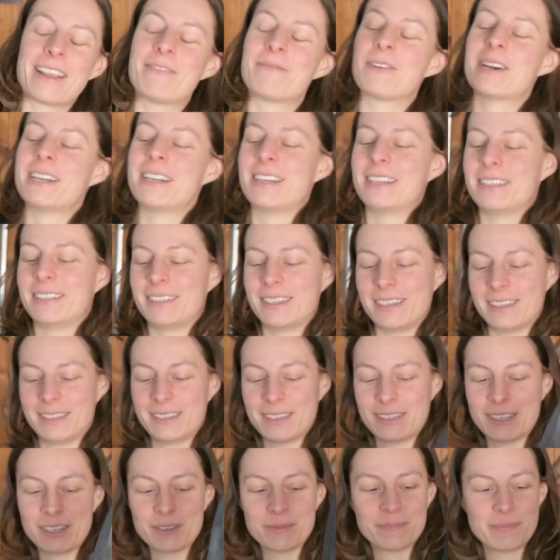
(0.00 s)
what is this?
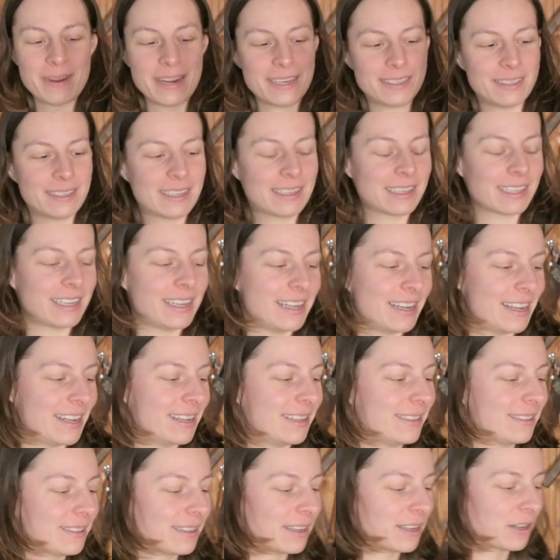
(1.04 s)
This is basically,
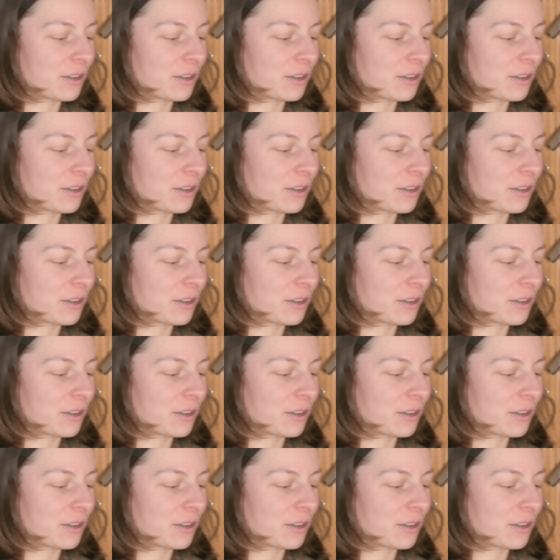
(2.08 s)
it's a